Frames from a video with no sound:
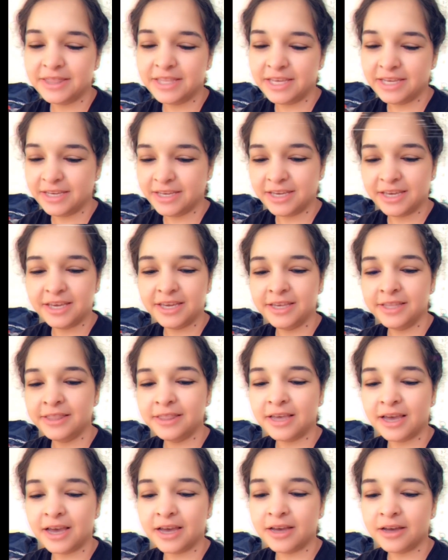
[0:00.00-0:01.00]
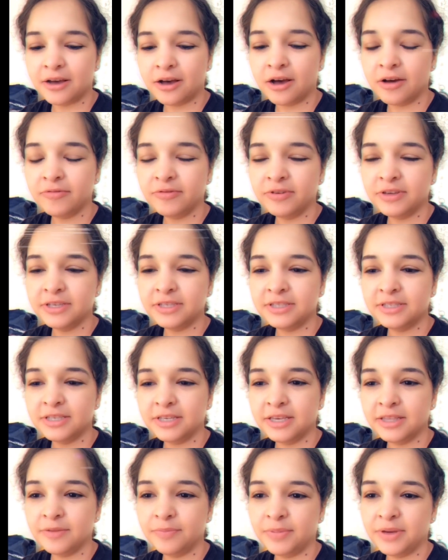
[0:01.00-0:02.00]
thinking that
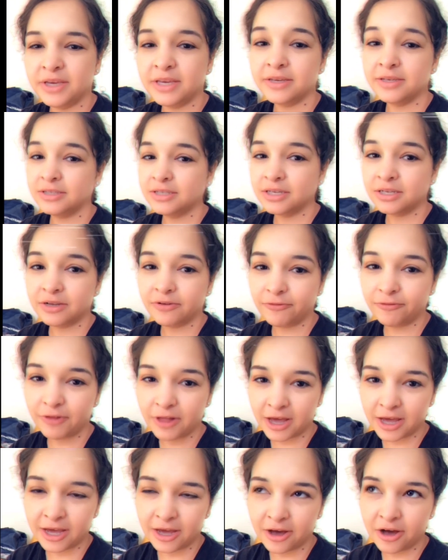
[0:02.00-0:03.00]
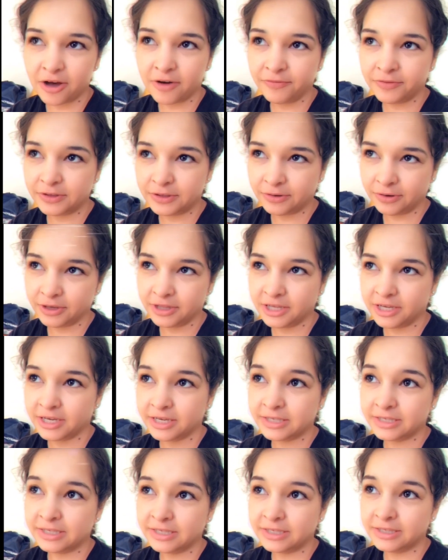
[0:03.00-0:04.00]
obviously the pee is going to fly off the toilet
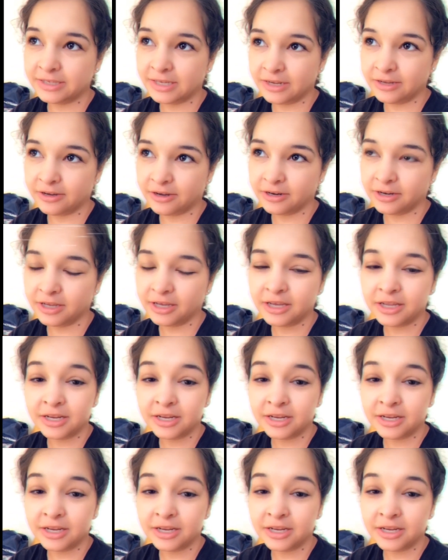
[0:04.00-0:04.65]
because he's sitting on it,